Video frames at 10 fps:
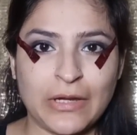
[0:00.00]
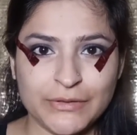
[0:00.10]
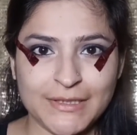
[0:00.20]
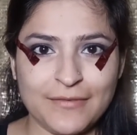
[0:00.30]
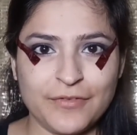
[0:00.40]
Now
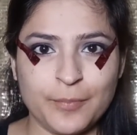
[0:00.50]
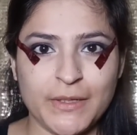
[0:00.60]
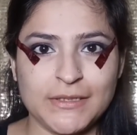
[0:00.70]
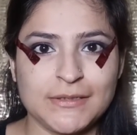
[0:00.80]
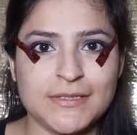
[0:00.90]
that I've
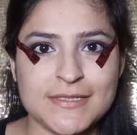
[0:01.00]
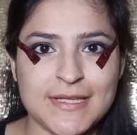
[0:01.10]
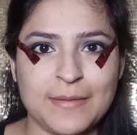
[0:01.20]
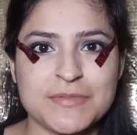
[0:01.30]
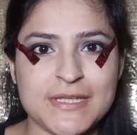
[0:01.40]
repeated the
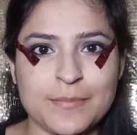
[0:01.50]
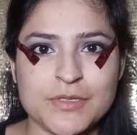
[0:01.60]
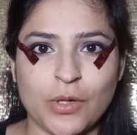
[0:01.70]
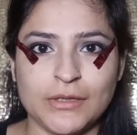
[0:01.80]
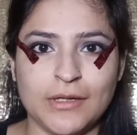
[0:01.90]
same
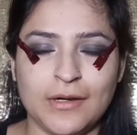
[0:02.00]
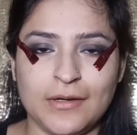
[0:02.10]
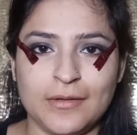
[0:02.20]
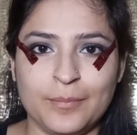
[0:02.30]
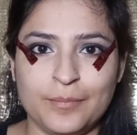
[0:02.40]
steps on
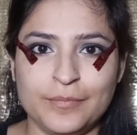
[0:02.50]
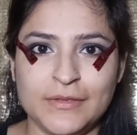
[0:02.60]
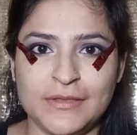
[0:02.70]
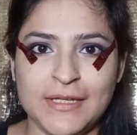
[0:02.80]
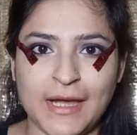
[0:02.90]

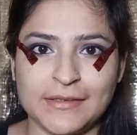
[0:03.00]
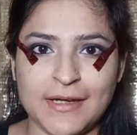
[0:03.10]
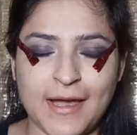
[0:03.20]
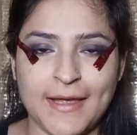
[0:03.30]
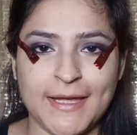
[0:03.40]
the
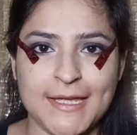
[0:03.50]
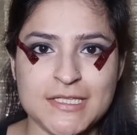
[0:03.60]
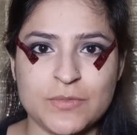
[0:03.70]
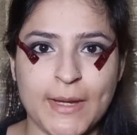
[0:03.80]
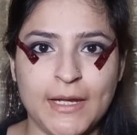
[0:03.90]
other eye
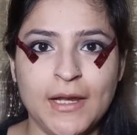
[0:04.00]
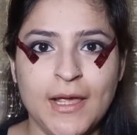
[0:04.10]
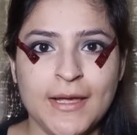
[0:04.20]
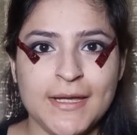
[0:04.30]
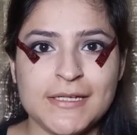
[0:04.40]
as well,
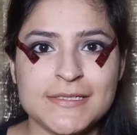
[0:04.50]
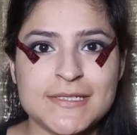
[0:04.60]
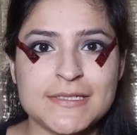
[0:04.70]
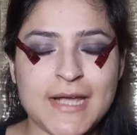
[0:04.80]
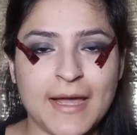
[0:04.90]
it
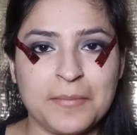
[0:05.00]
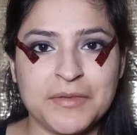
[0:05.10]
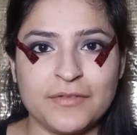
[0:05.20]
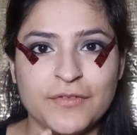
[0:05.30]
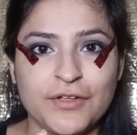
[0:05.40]
is
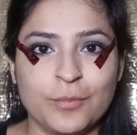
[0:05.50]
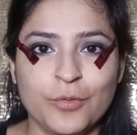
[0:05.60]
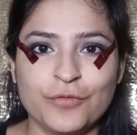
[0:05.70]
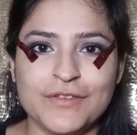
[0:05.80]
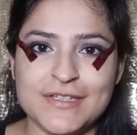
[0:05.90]
time that we
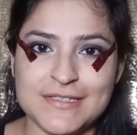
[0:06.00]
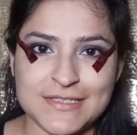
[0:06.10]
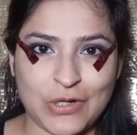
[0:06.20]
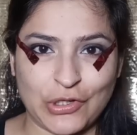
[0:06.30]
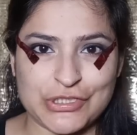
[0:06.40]
remove the
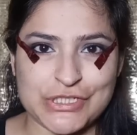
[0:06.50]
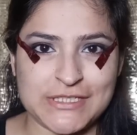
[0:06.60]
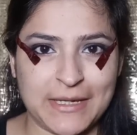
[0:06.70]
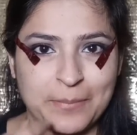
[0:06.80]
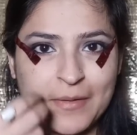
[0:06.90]

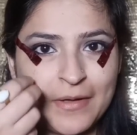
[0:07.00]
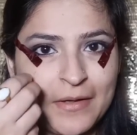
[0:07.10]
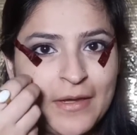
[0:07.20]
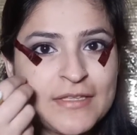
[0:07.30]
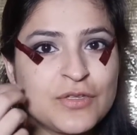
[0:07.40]
scotch tape.
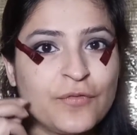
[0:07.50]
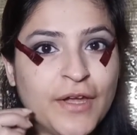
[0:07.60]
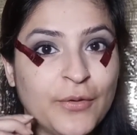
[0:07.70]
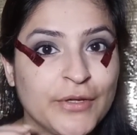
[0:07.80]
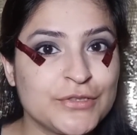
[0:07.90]
So
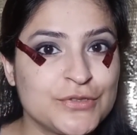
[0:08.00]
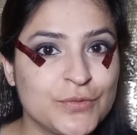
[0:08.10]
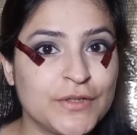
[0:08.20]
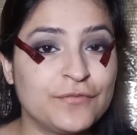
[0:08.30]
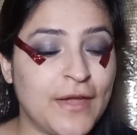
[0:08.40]
we are going to
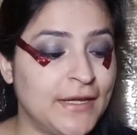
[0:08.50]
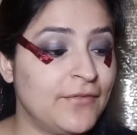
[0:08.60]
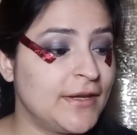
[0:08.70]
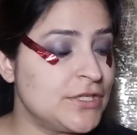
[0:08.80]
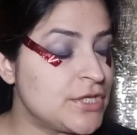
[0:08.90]
do it
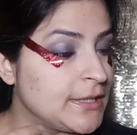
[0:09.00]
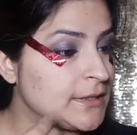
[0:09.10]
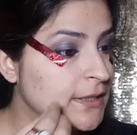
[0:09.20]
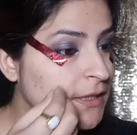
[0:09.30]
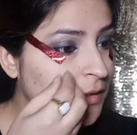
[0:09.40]
very
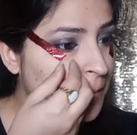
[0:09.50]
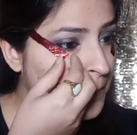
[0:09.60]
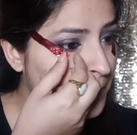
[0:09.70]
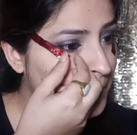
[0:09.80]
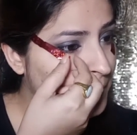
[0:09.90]
gently.